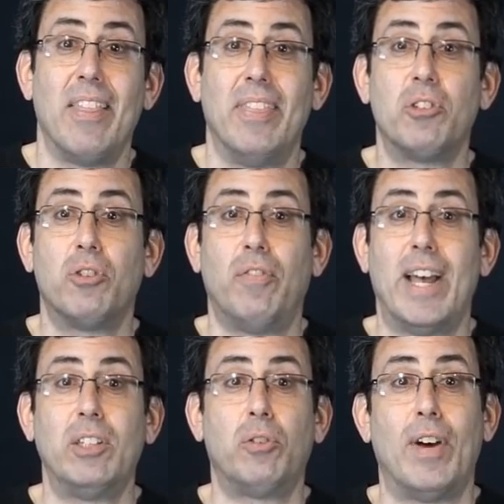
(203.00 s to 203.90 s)
This
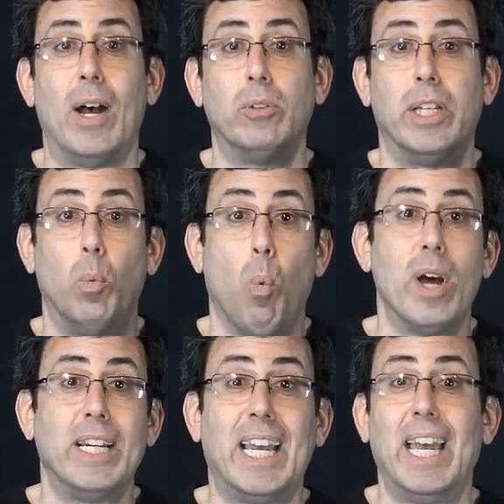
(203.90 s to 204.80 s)
event, found in
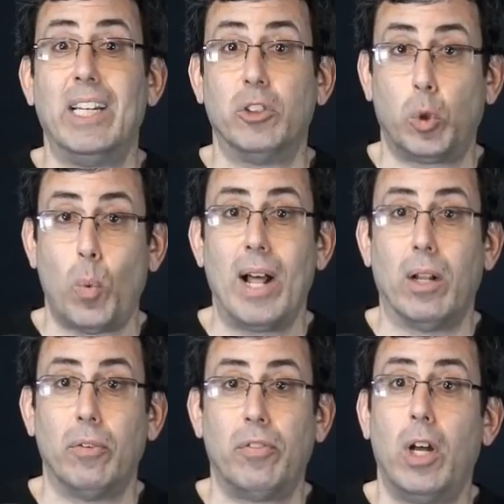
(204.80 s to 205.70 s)
1 Kings
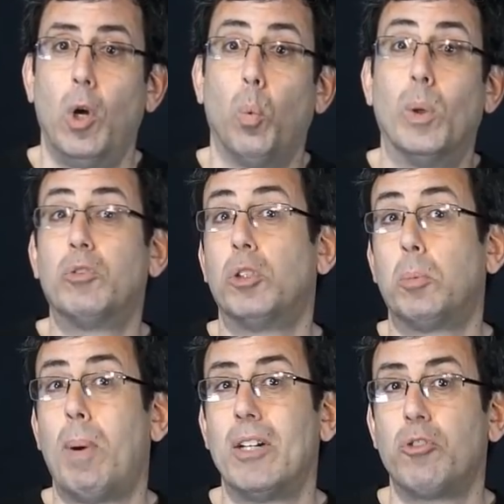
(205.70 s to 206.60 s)
12, was
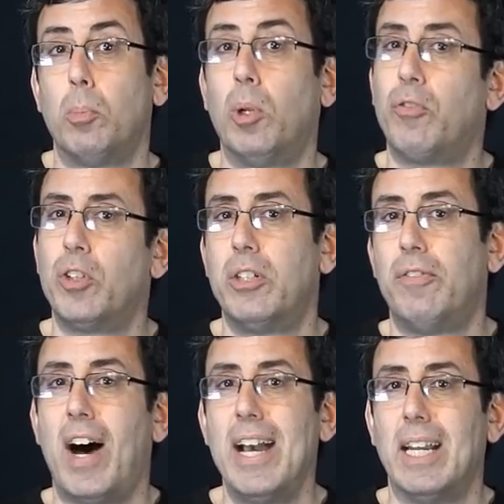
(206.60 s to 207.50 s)
responsible for
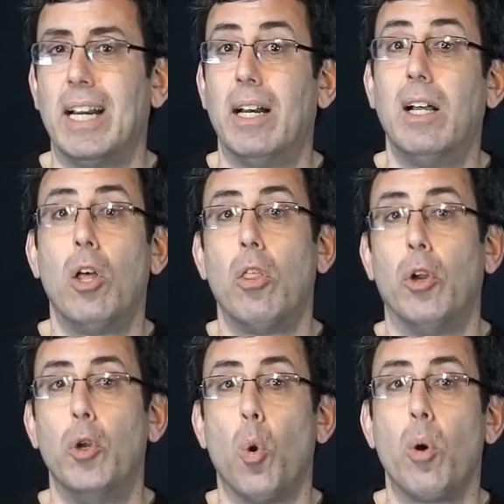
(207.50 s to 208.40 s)
dividing
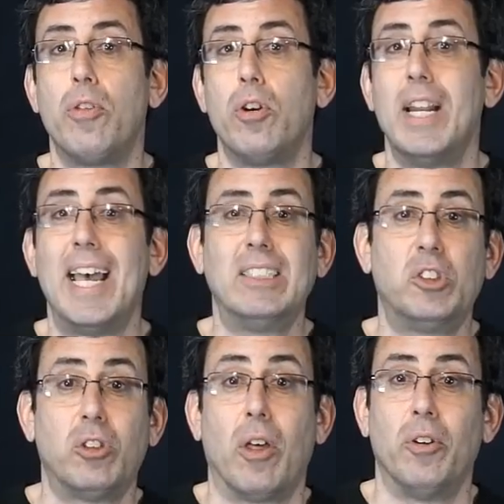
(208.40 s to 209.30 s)
the northern and
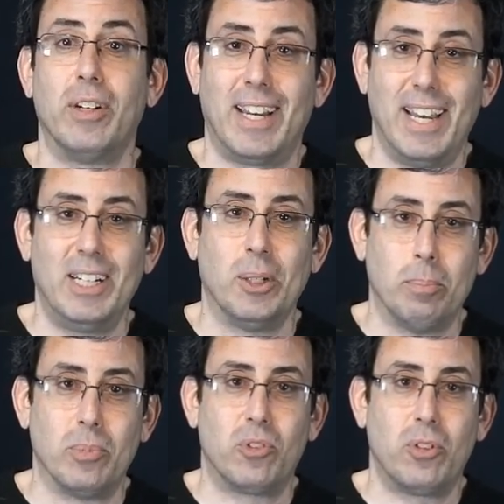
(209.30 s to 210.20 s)
southern
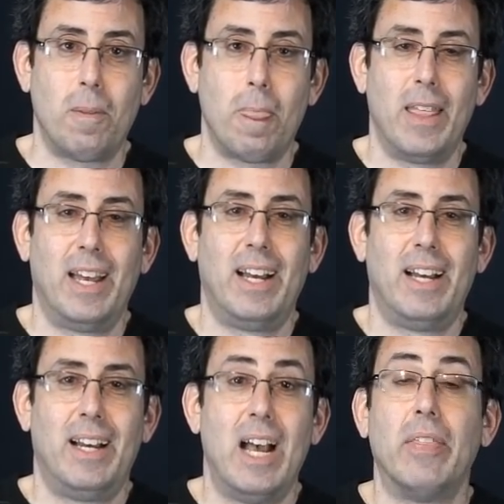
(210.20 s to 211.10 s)
kingdoms.
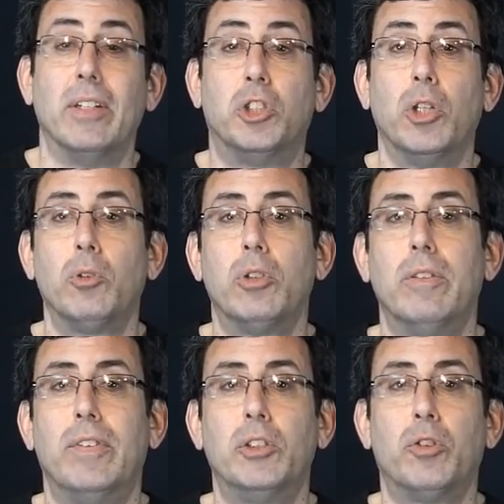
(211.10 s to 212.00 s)
The children
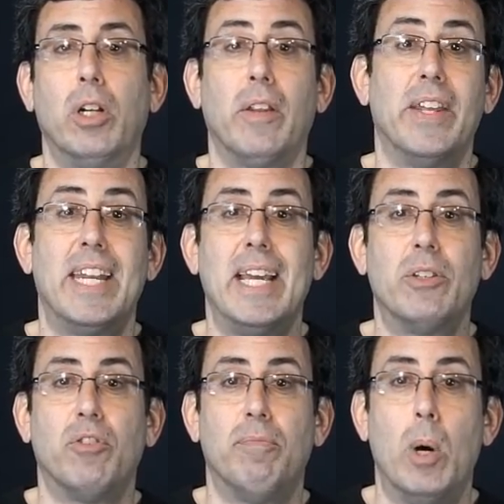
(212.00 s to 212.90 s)
of Israel in the
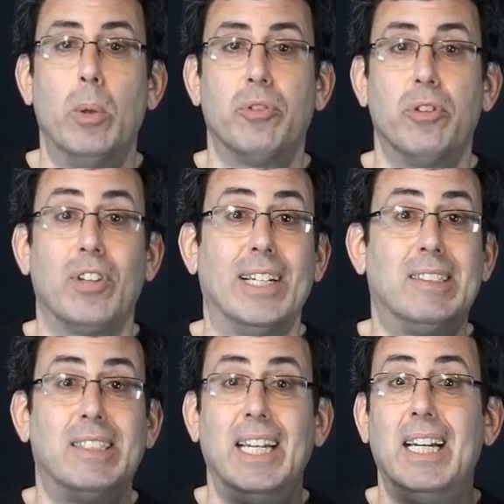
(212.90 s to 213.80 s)
days of Moses had
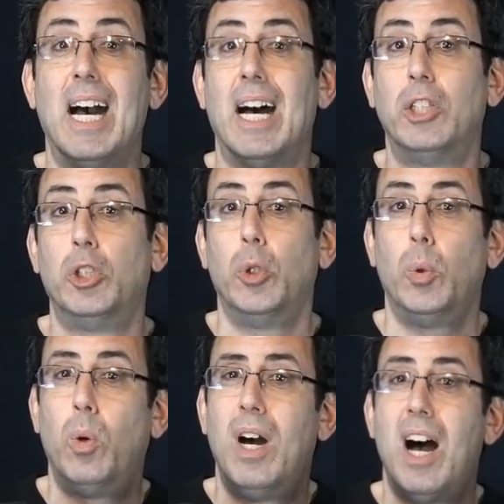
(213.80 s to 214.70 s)
seen God
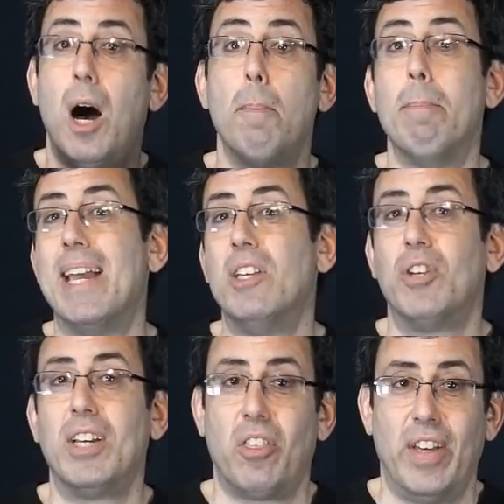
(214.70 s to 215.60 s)
do
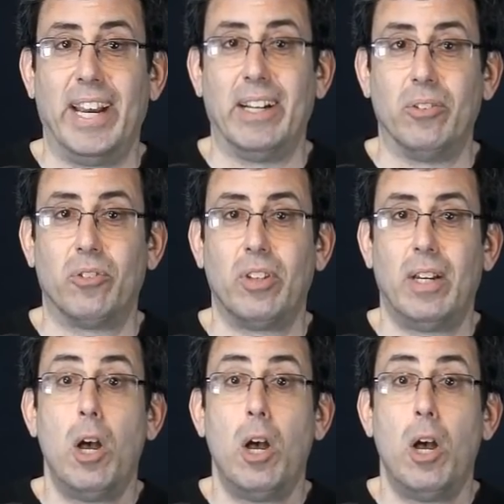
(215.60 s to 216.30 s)
amazing things,